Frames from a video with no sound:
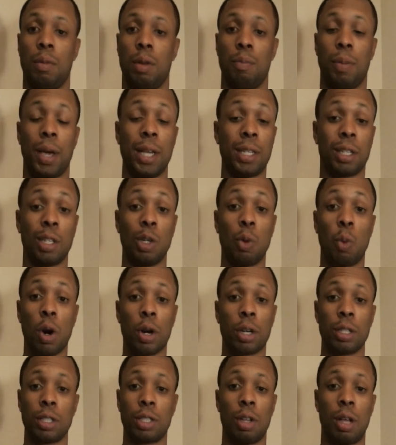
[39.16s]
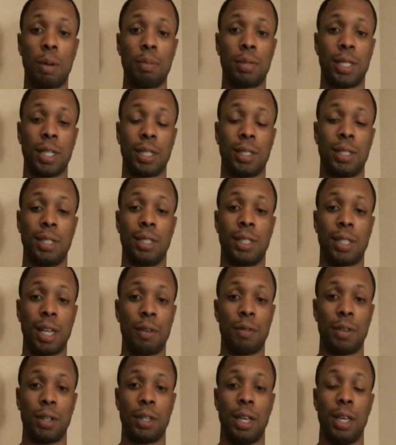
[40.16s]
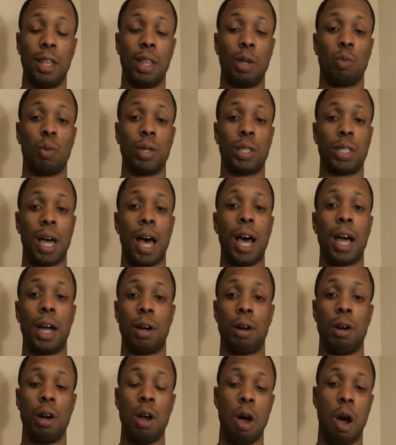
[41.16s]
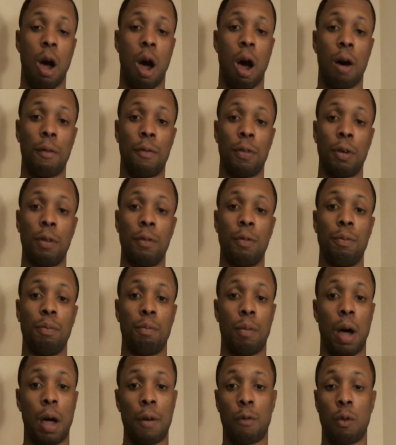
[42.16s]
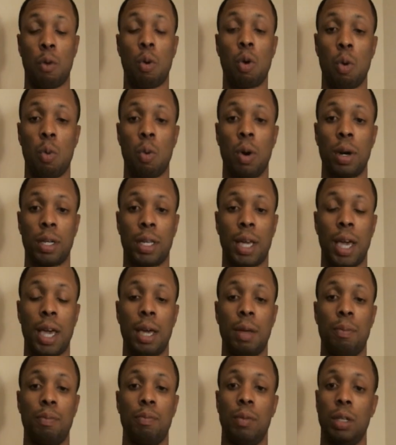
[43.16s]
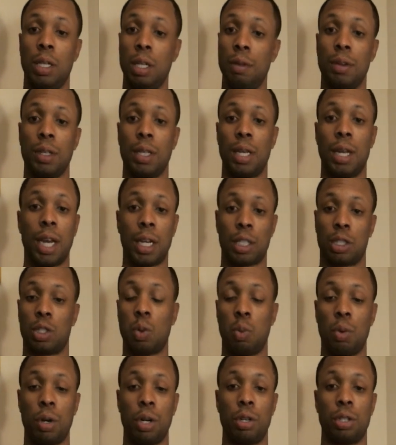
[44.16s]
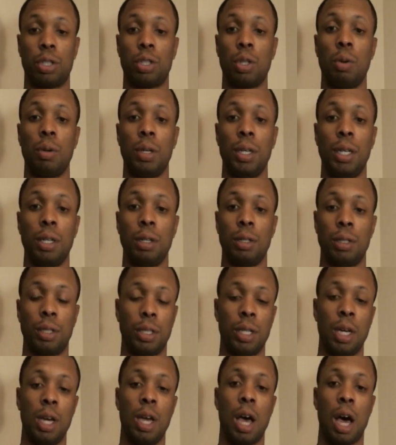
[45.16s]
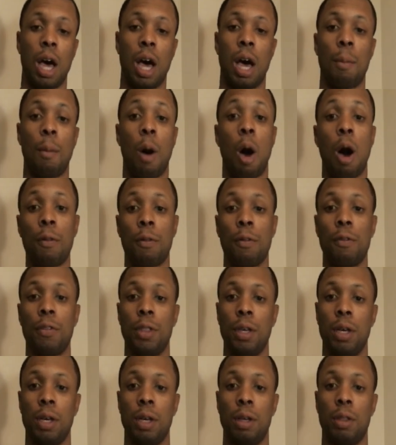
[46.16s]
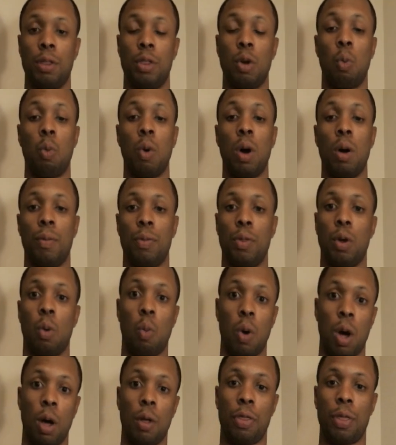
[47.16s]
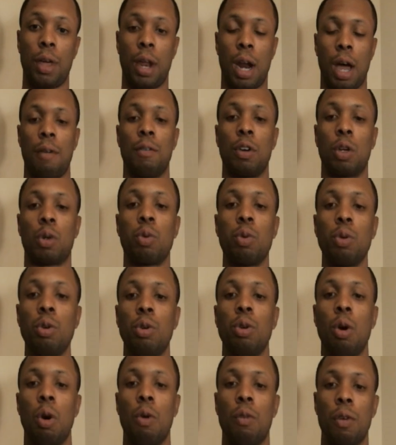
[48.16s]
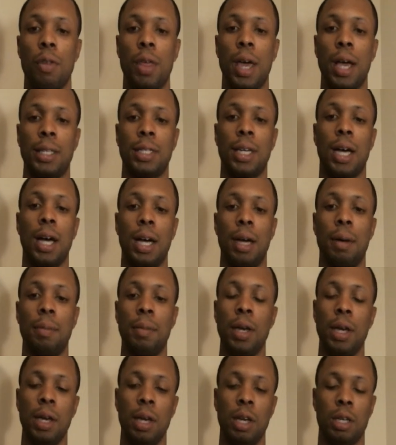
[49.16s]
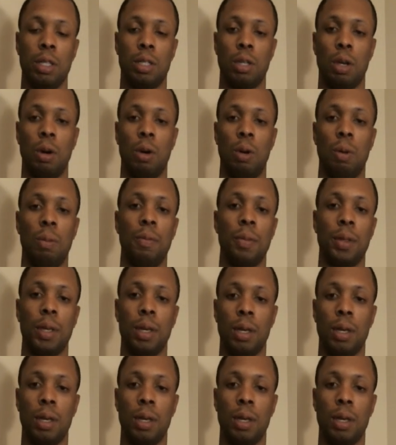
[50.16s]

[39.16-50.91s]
basically work until I'm 67 and then retire off of my 401k, living the next 20 or so years um, off of the, the, the wealth that I've accrued over that time. So,